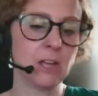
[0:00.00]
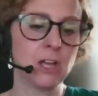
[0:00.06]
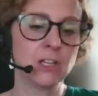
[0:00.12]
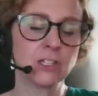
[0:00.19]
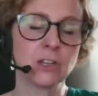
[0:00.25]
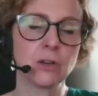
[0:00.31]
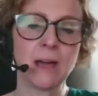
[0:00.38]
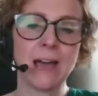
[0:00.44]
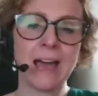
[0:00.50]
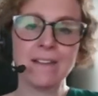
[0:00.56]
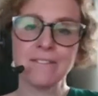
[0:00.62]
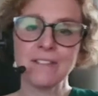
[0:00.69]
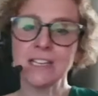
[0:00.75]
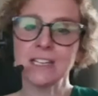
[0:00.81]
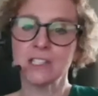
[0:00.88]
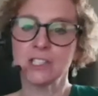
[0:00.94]
So
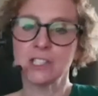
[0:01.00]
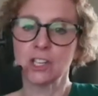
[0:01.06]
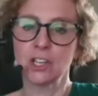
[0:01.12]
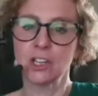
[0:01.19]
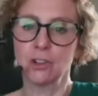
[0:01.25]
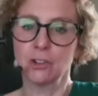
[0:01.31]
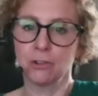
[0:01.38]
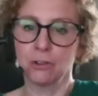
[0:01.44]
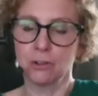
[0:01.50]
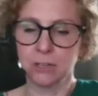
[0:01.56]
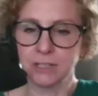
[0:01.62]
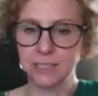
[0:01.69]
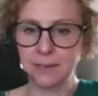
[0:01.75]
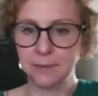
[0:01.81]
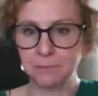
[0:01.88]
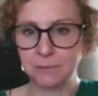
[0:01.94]
having secure
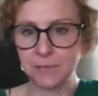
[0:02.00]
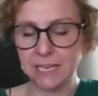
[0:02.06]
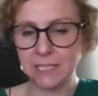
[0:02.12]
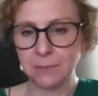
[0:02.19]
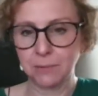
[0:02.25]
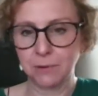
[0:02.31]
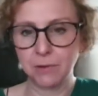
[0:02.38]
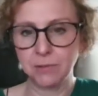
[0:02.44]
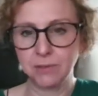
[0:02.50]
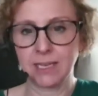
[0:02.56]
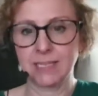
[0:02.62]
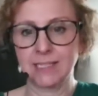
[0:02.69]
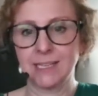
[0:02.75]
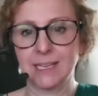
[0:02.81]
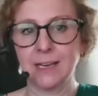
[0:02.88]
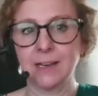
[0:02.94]
data
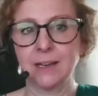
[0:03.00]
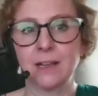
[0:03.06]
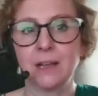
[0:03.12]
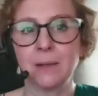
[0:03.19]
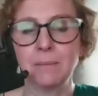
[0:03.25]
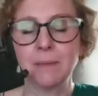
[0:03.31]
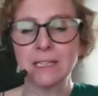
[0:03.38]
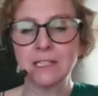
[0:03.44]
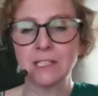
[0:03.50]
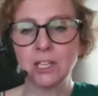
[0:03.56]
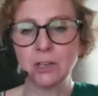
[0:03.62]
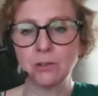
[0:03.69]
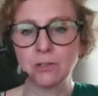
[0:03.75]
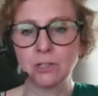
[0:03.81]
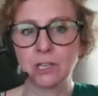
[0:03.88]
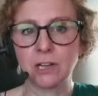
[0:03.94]
processing means that
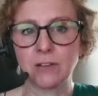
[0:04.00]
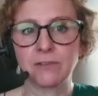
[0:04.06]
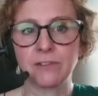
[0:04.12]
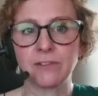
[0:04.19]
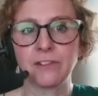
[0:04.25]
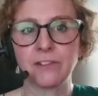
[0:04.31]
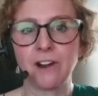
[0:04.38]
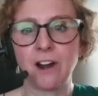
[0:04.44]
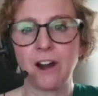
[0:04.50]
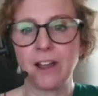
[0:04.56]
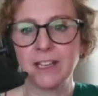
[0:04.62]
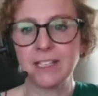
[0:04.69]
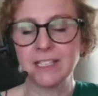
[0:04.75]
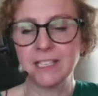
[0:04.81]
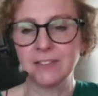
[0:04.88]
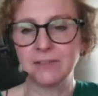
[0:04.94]
you should have a
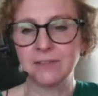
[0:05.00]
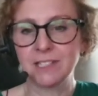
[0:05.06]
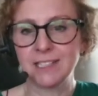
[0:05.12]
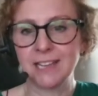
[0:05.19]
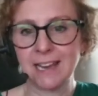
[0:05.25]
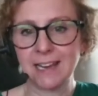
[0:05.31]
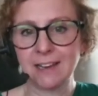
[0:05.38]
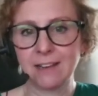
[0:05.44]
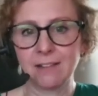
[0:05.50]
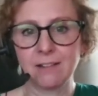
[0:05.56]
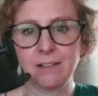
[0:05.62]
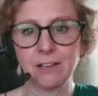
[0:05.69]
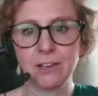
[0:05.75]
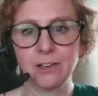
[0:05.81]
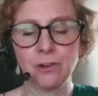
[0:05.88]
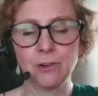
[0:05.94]
variety of
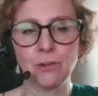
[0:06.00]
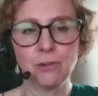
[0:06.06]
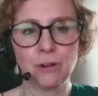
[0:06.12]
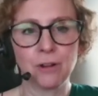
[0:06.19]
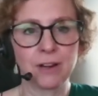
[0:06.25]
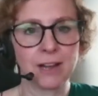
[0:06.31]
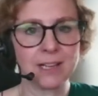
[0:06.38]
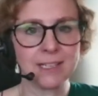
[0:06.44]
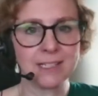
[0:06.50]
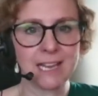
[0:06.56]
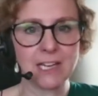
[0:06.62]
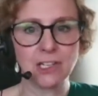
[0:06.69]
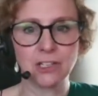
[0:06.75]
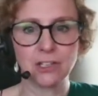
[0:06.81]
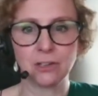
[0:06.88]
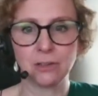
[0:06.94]
technical and
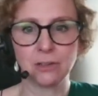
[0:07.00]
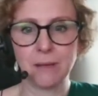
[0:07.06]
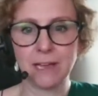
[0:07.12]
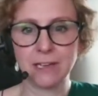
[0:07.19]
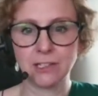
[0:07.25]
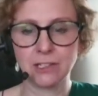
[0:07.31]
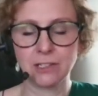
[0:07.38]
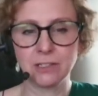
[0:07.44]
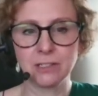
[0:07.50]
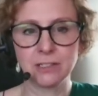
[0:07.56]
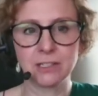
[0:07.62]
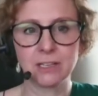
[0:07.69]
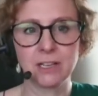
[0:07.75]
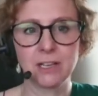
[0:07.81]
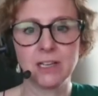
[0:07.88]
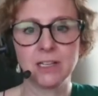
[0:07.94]
organisational
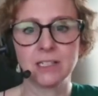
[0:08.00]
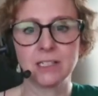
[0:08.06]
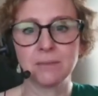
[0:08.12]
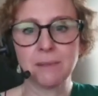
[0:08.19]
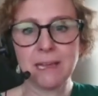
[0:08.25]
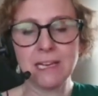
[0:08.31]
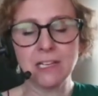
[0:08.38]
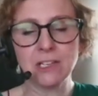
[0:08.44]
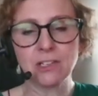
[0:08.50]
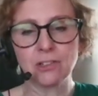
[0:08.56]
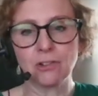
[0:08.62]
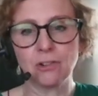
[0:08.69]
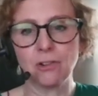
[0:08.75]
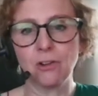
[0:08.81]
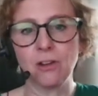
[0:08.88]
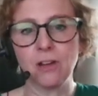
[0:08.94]
measures to make
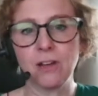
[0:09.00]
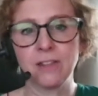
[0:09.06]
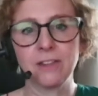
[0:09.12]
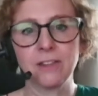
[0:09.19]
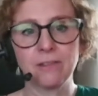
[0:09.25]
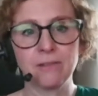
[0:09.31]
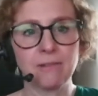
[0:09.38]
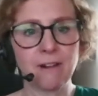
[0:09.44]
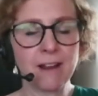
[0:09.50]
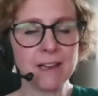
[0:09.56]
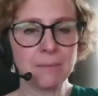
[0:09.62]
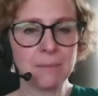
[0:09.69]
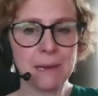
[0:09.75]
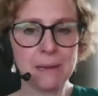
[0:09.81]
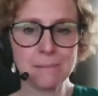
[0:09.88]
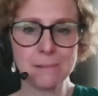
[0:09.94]
sure that the right
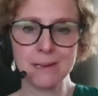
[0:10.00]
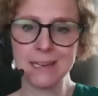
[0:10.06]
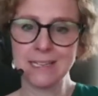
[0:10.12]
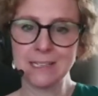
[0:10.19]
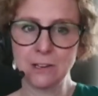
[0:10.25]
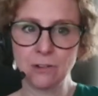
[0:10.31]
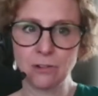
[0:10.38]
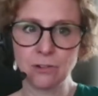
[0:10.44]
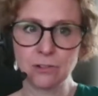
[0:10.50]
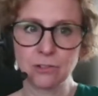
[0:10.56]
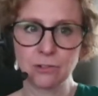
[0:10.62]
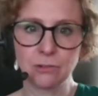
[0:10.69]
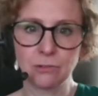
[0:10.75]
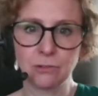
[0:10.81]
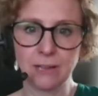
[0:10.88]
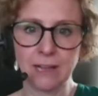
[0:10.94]
people in your
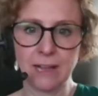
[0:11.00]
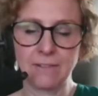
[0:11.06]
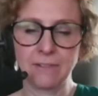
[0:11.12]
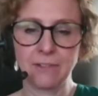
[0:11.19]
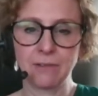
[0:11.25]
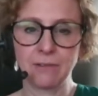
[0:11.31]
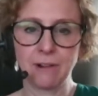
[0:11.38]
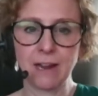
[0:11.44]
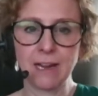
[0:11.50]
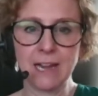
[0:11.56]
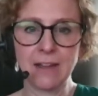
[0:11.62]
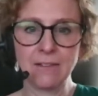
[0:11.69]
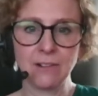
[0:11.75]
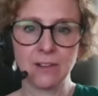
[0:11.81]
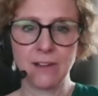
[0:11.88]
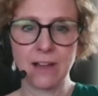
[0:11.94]
school have the right
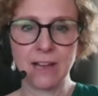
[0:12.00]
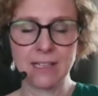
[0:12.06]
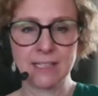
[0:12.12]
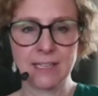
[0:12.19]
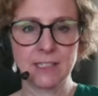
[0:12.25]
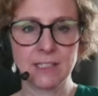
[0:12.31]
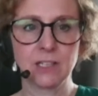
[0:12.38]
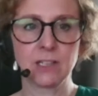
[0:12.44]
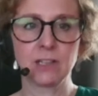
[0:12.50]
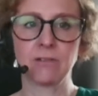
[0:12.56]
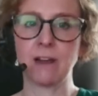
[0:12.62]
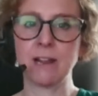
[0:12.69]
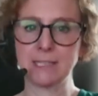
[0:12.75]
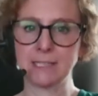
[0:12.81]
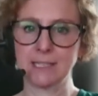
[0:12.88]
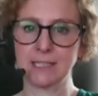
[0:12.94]
level of access to the
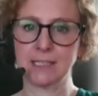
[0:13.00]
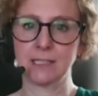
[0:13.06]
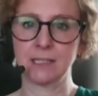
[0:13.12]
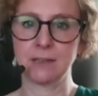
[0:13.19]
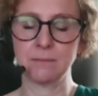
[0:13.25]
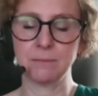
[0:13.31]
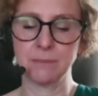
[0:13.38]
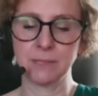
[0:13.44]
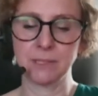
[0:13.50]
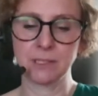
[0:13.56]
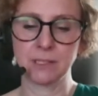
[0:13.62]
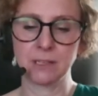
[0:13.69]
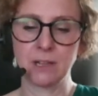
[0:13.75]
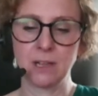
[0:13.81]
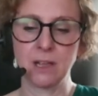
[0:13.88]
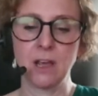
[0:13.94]
right systems.